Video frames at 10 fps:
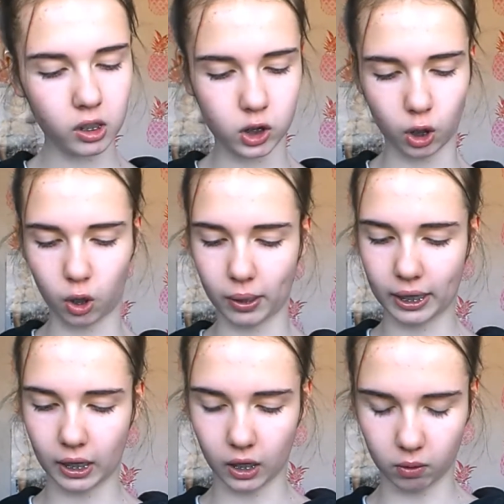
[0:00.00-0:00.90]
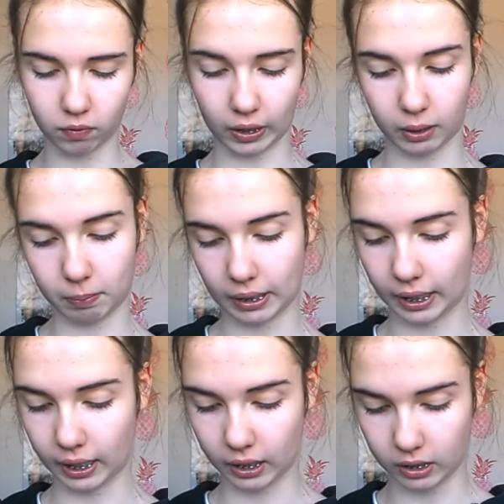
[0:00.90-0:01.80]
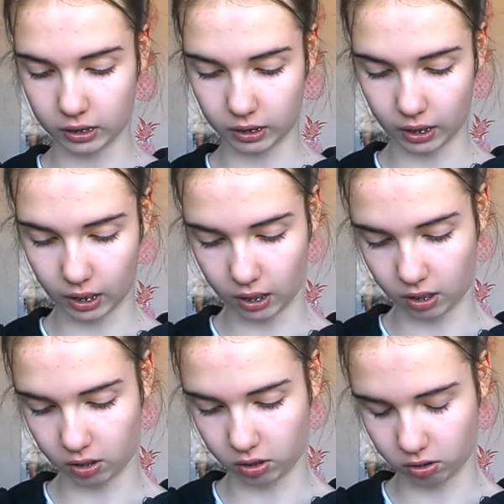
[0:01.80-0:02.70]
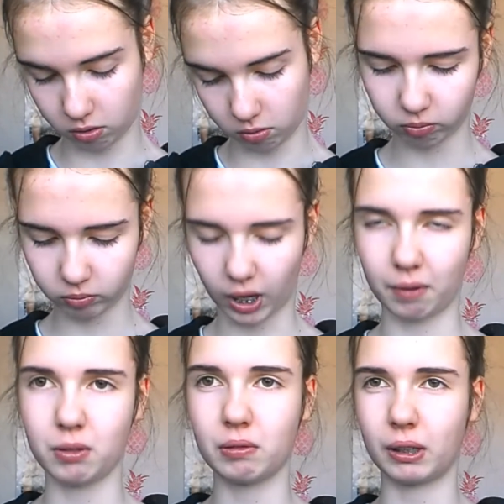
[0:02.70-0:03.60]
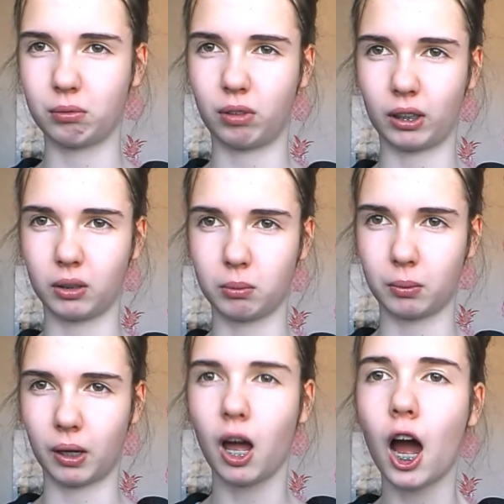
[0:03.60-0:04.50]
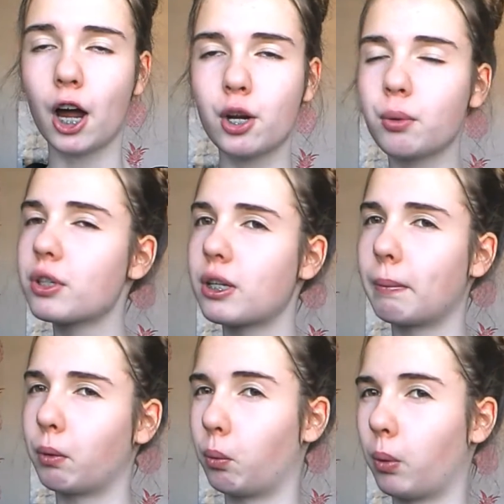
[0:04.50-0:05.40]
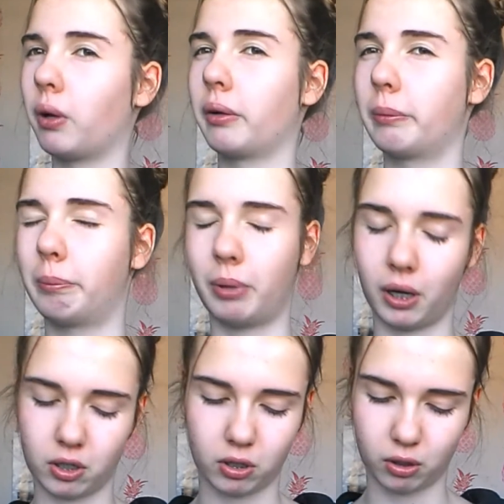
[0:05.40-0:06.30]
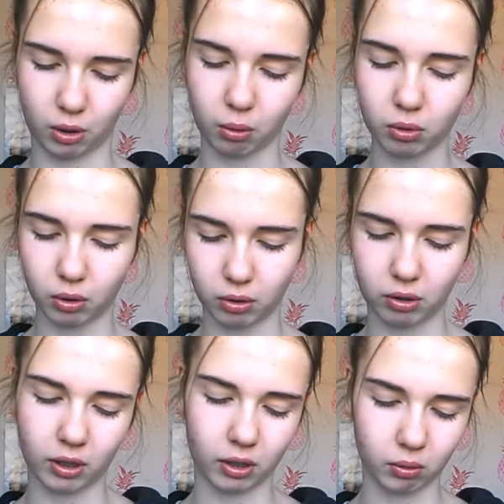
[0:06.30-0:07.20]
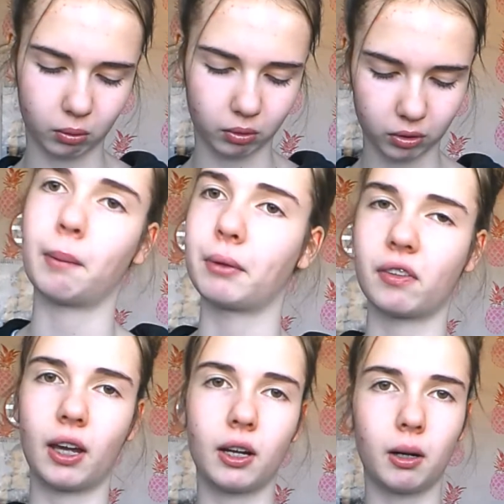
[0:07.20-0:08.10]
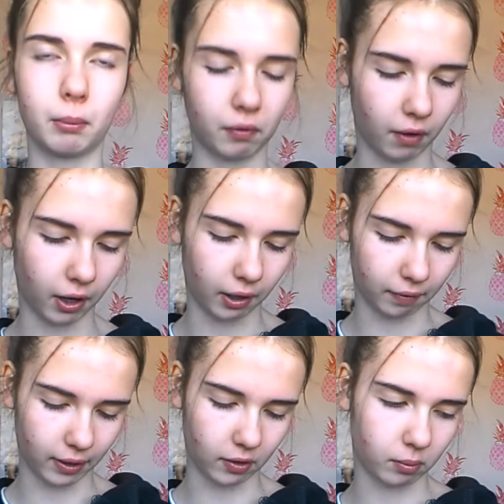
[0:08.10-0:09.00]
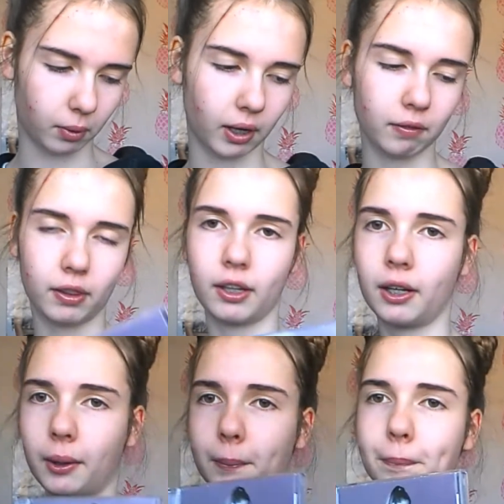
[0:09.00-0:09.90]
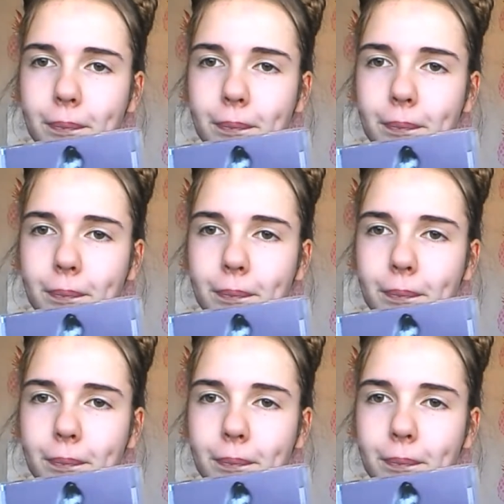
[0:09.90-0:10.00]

So in 5th place is, I don't even like rank them. I know what's number 1, but I just don't know the other order. I'm gonna say number 5 is My Everything.